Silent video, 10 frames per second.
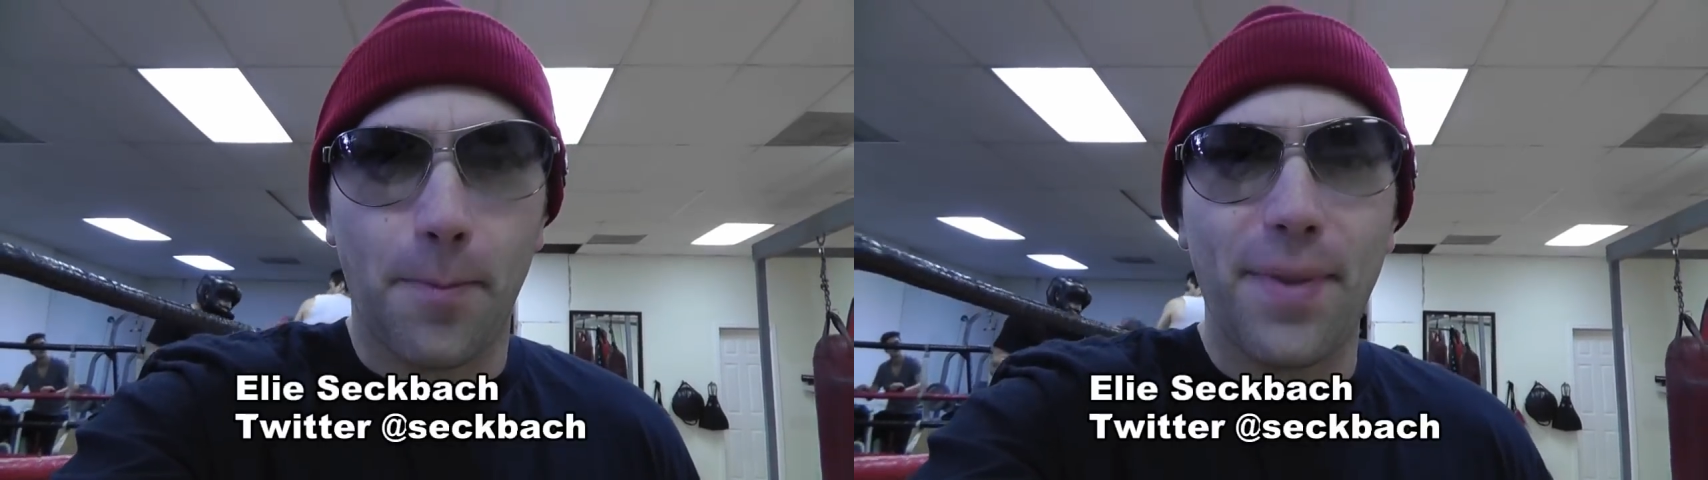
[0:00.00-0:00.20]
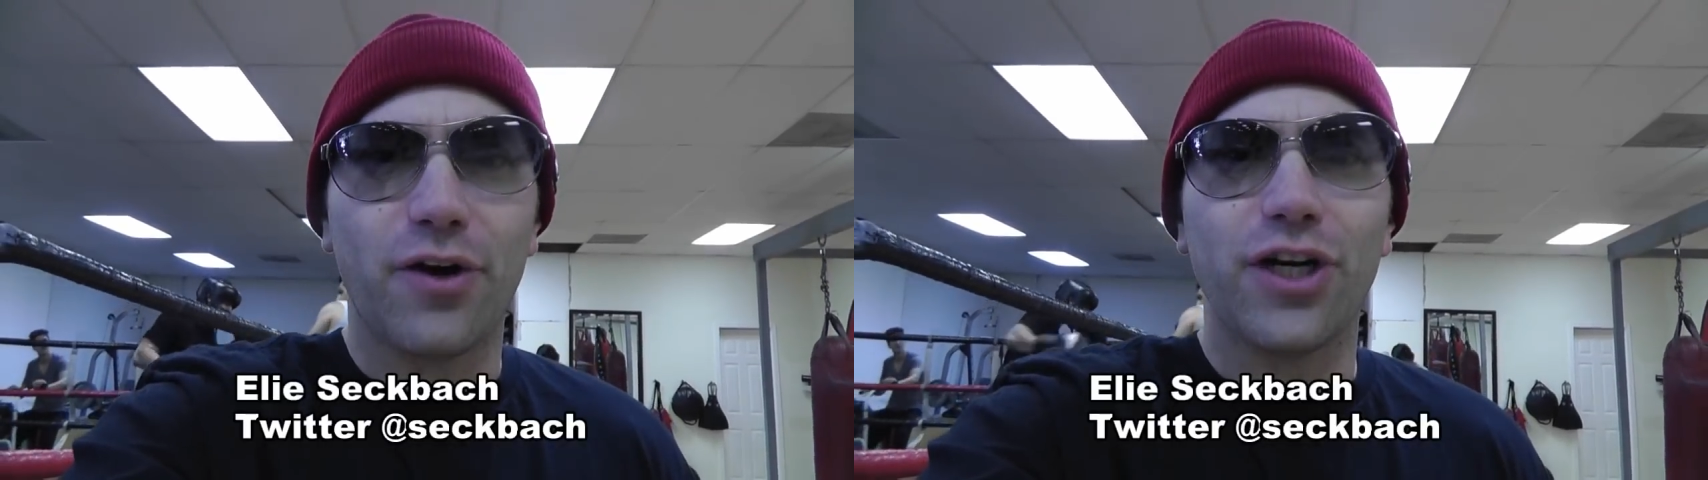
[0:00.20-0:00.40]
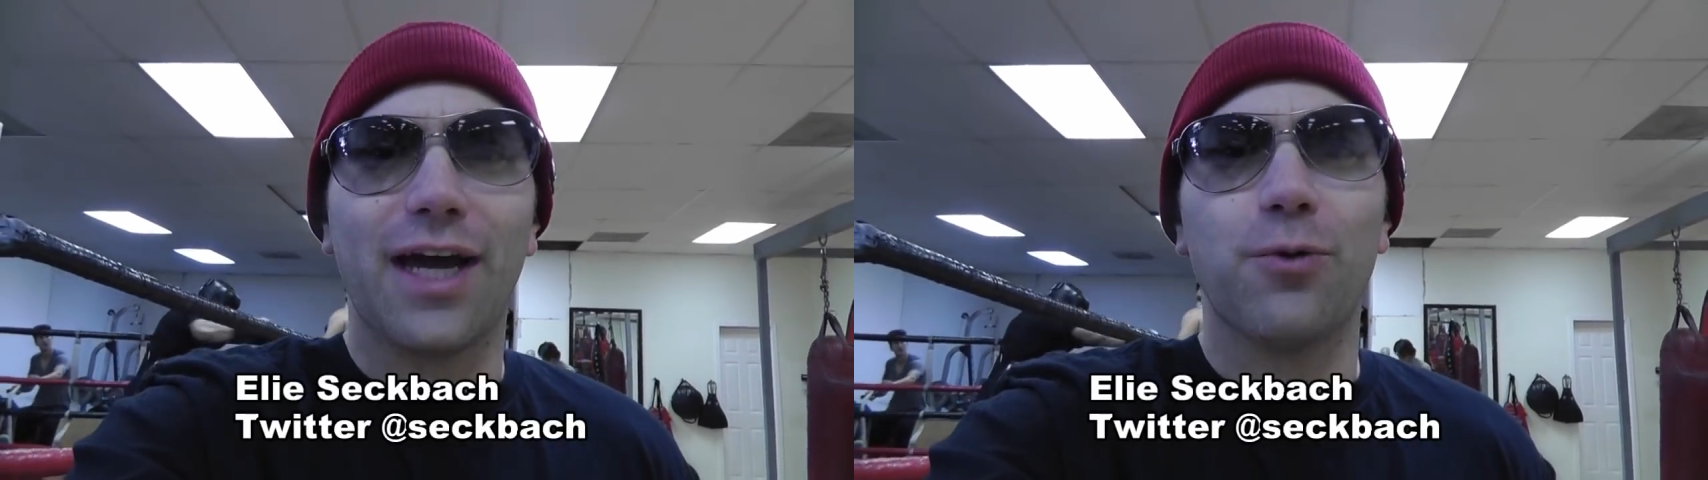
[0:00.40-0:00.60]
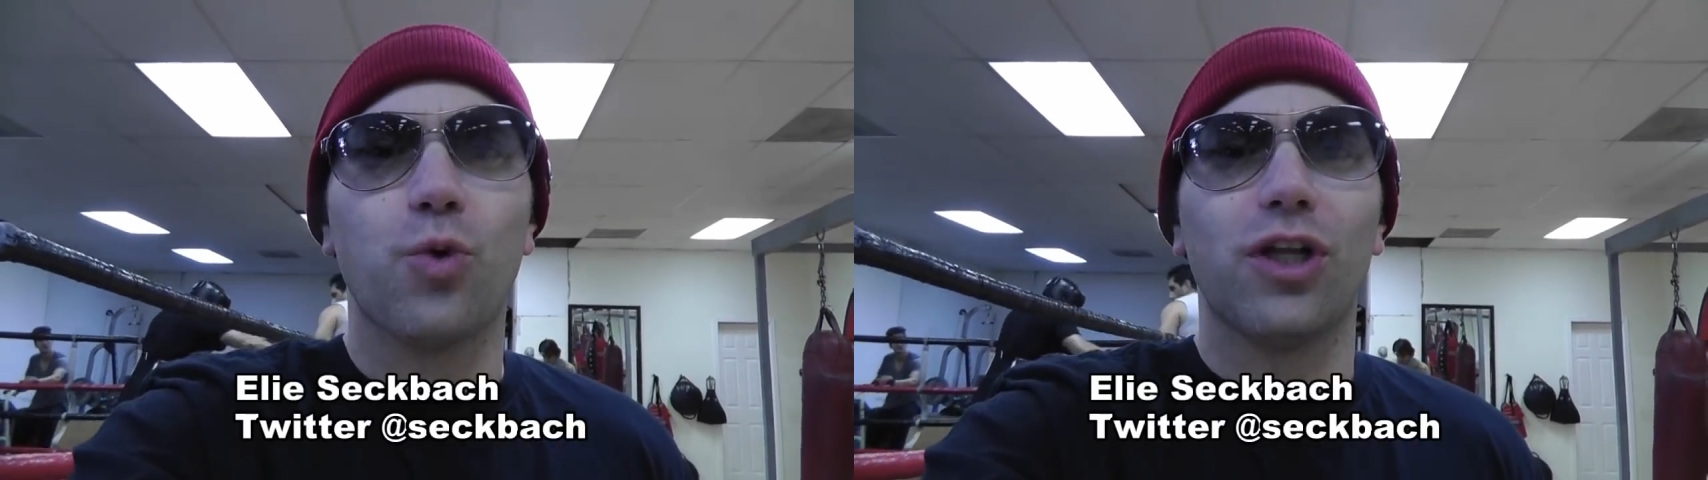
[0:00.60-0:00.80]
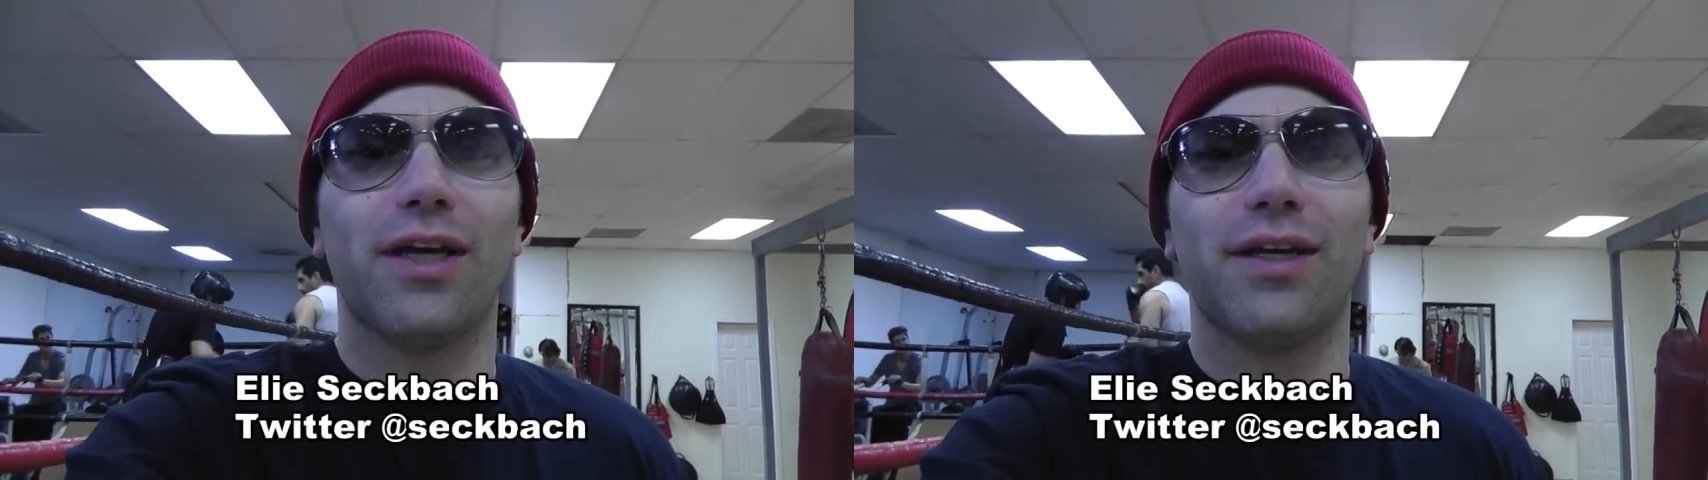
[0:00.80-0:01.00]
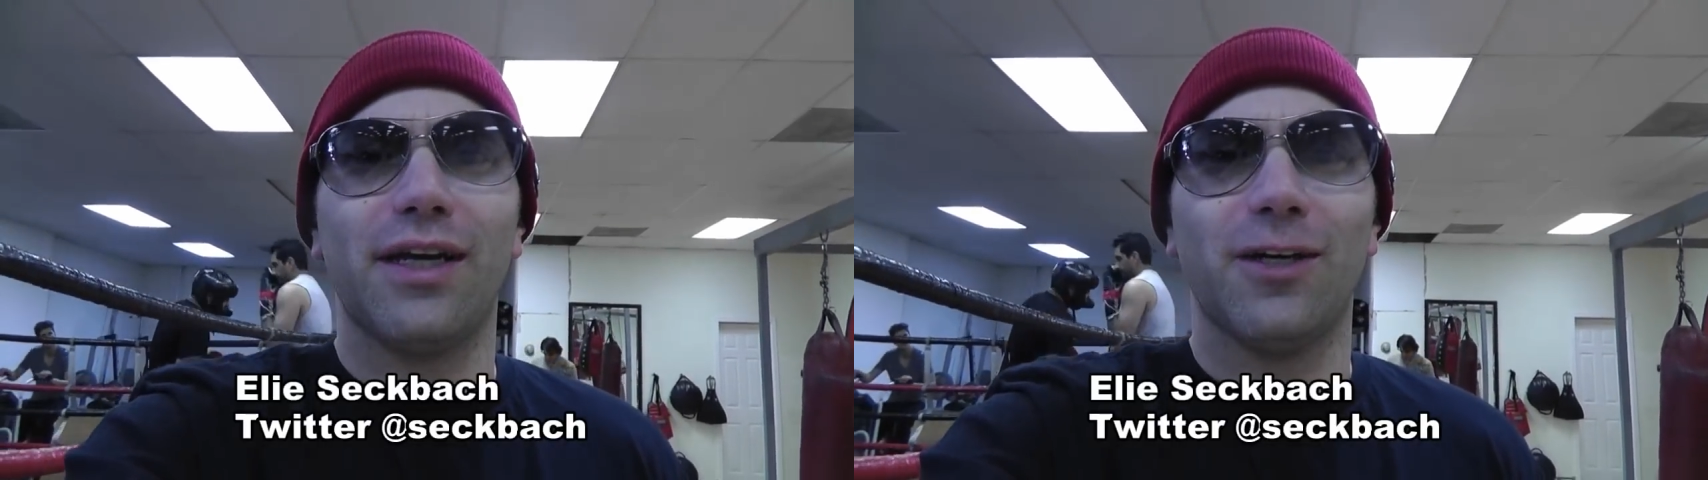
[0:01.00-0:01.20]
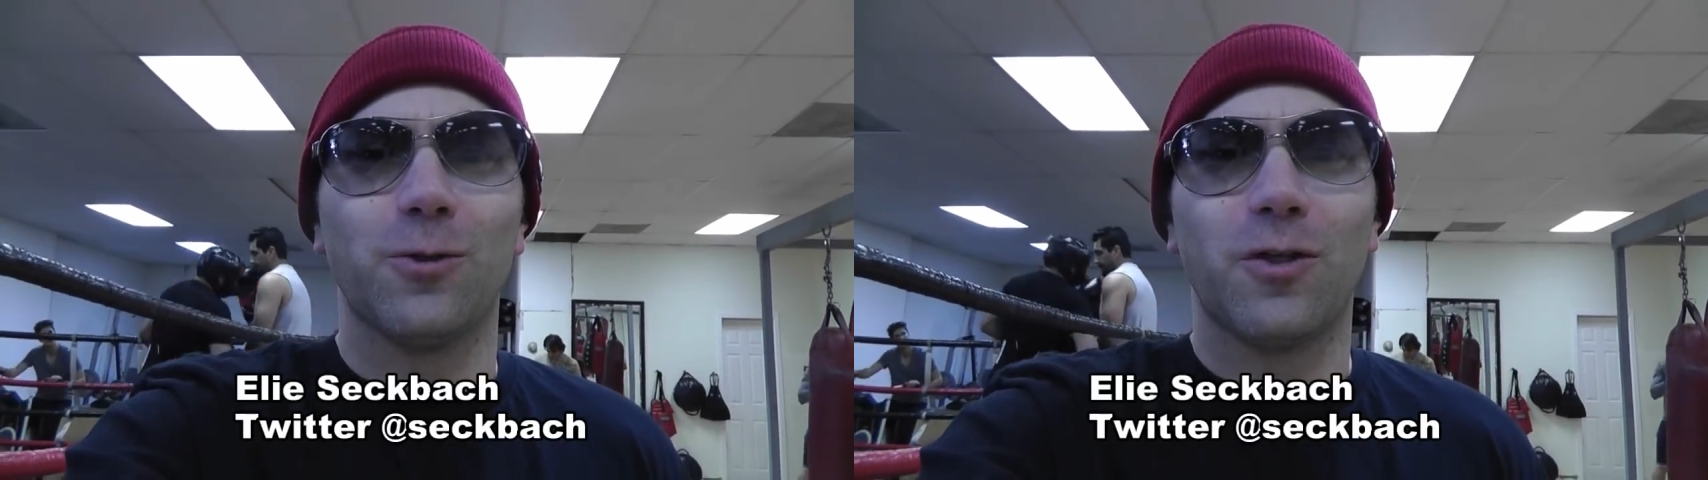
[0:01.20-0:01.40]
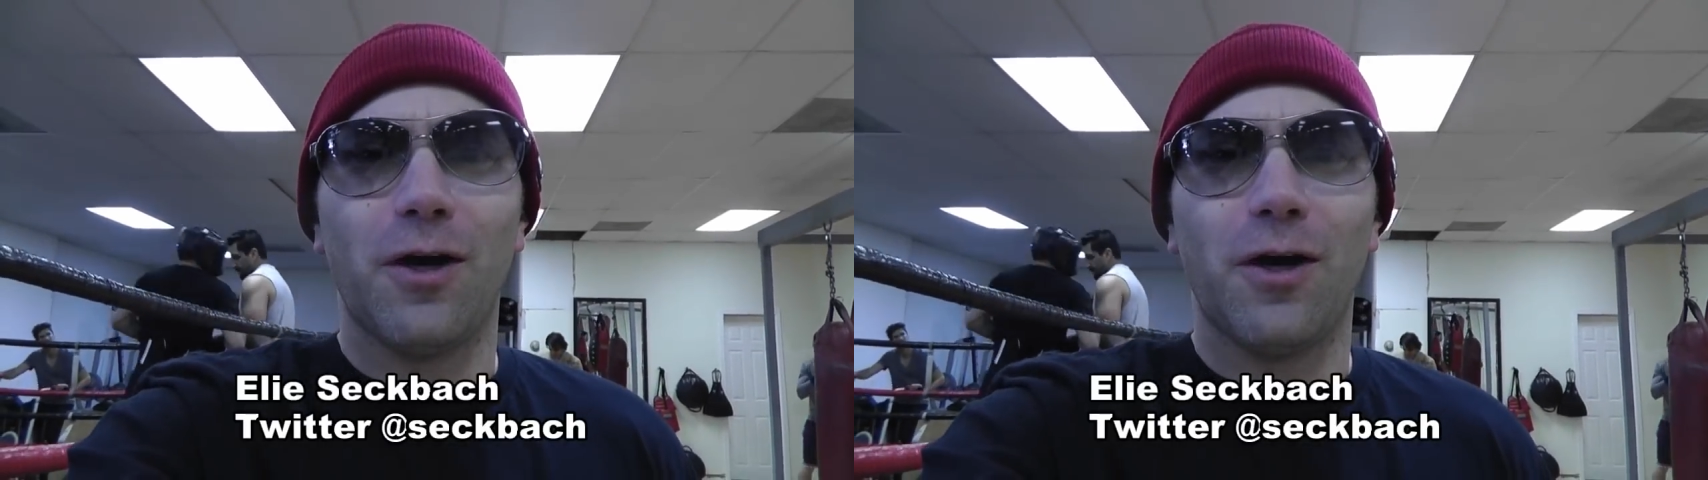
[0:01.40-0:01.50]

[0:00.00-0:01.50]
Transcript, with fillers: Marriott Woodland Hills,